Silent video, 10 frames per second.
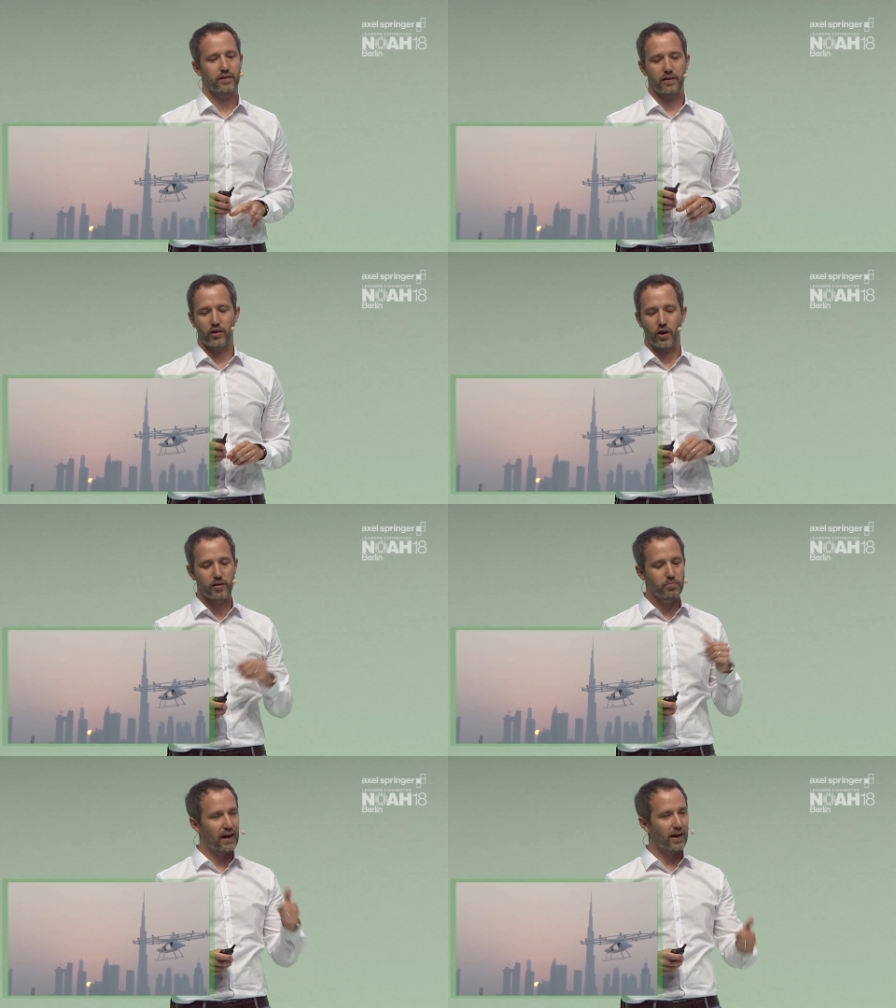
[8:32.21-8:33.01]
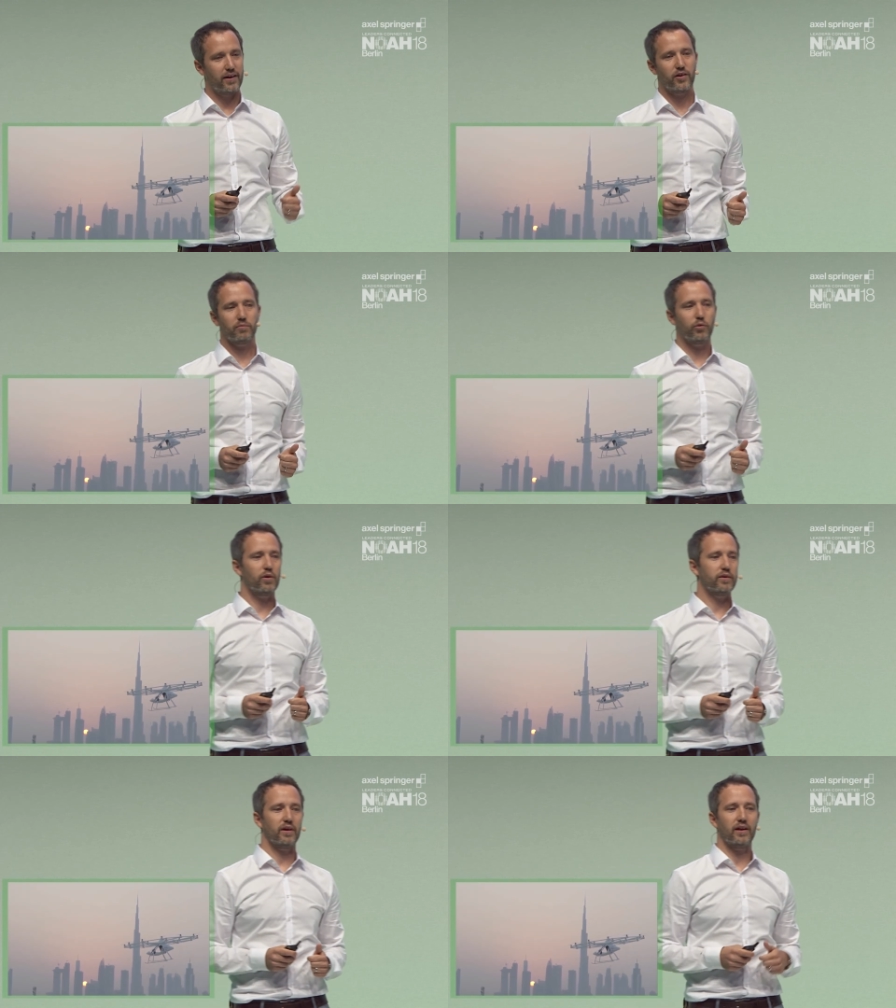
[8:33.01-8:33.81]
not a pilot on
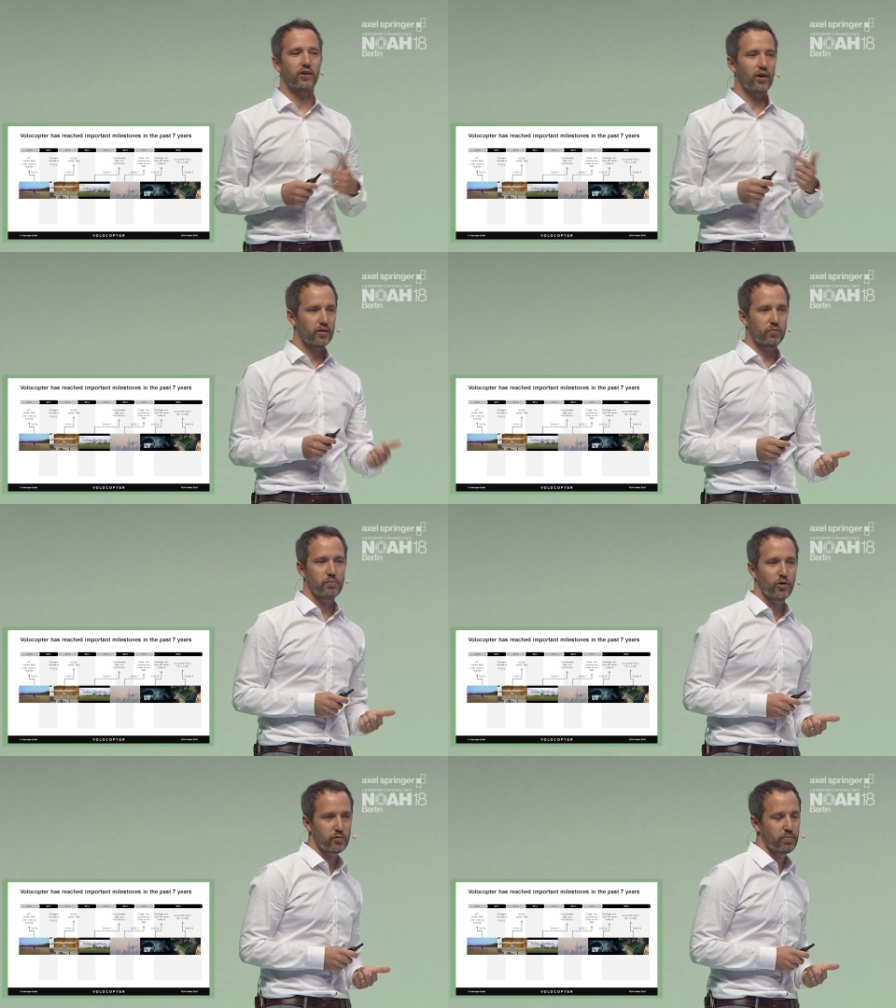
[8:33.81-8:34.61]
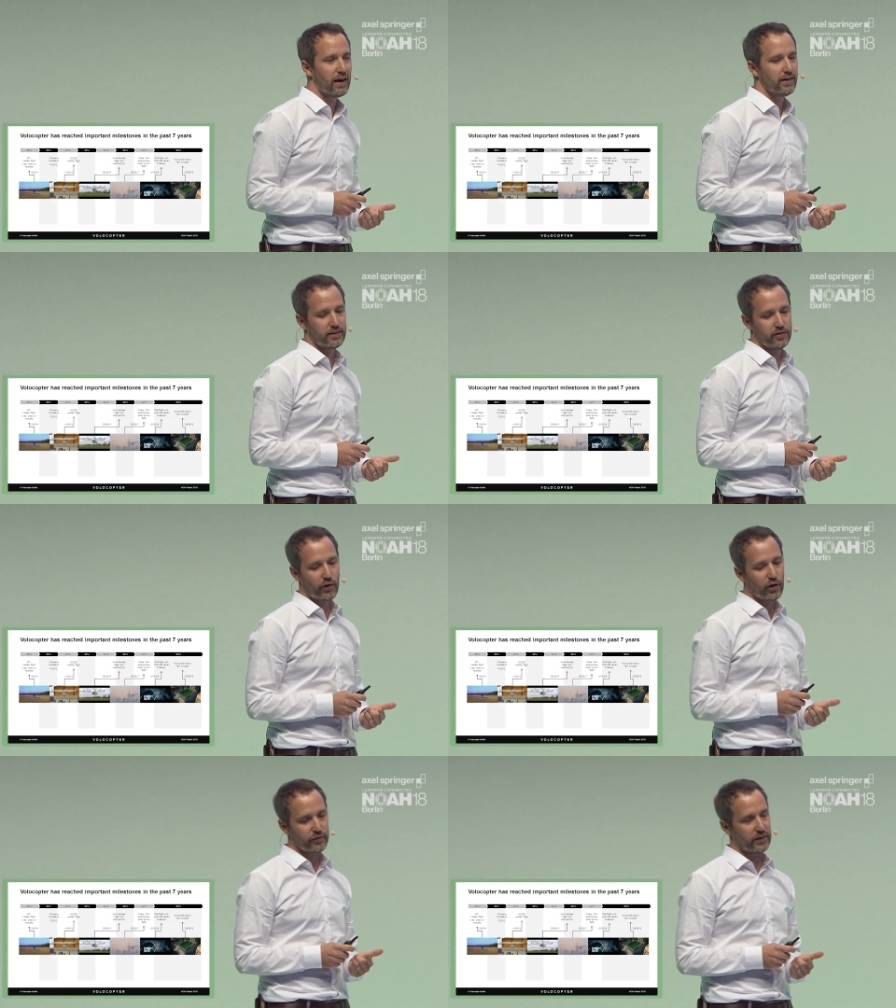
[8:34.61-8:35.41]
board and not a remote pilot
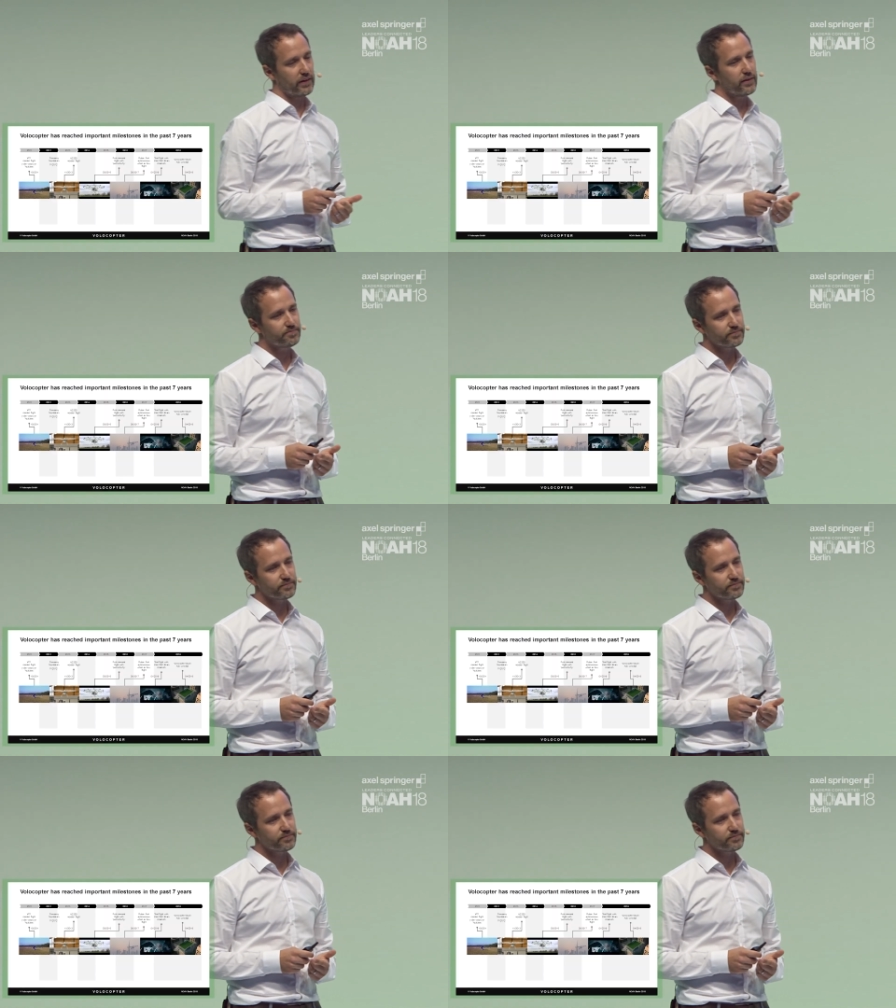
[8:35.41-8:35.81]
involved in it,